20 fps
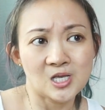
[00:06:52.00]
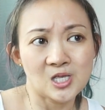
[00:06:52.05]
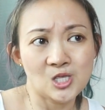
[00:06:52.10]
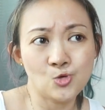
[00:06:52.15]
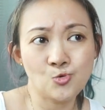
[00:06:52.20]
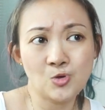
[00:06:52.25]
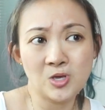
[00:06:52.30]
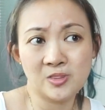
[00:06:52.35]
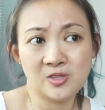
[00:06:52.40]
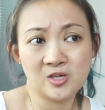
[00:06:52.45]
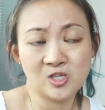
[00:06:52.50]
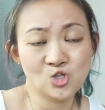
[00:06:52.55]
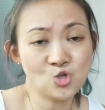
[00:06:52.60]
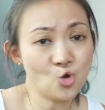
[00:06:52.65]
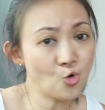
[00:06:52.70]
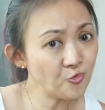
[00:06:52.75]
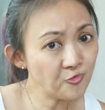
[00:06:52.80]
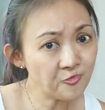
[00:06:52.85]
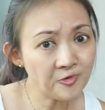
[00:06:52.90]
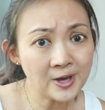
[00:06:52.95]
you either
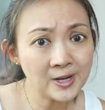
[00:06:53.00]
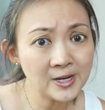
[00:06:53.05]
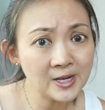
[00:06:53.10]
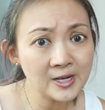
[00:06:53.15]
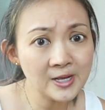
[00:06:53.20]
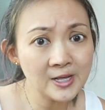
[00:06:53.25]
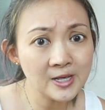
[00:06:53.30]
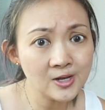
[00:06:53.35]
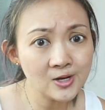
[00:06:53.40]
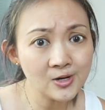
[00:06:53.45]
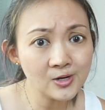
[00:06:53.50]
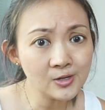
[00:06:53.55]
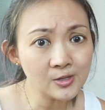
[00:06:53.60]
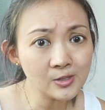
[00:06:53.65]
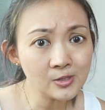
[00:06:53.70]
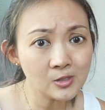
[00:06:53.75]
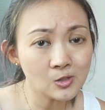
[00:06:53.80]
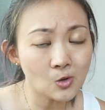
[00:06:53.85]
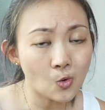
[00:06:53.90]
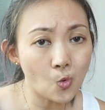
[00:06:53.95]
don't find it
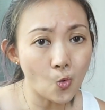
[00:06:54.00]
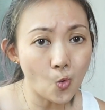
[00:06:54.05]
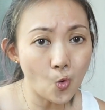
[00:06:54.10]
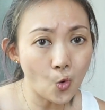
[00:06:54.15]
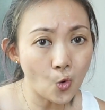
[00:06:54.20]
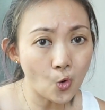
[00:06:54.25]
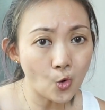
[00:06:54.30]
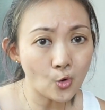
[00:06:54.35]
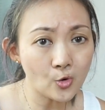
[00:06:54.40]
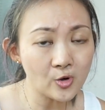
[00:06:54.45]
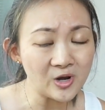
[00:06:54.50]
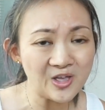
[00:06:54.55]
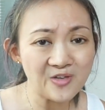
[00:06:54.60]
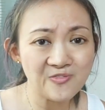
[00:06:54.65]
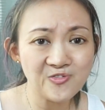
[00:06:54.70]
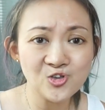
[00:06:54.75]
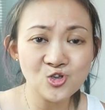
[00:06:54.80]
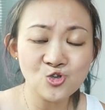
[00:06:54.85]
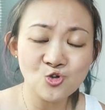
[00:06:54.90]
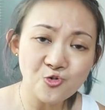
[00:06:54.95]
here, or
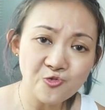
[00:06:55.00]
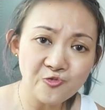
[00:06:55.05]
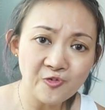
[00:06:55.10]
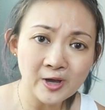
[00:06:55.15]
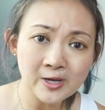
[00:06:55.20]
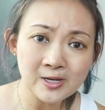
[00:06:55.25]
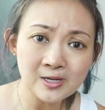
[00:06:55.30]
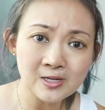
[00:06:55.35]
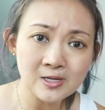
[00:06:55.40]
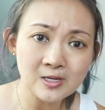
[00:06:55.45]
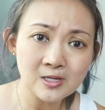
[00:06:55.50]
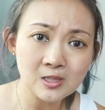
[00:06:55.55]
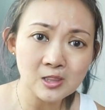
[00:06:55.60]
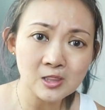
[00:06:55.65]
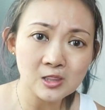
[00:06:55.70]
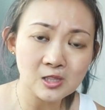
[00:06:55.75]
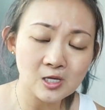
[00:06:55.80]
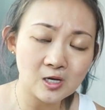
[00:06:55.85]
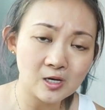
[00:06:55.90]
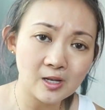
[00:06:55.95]
if you do find it,
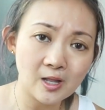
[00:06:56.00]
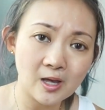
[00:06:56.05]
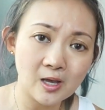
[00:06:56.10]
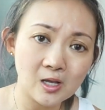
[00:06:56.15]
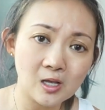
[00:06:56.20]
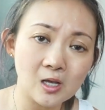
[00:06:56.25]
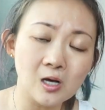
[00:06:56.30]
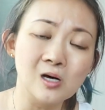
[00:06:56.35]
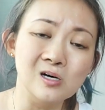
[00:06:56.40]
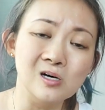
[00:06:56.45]
they're like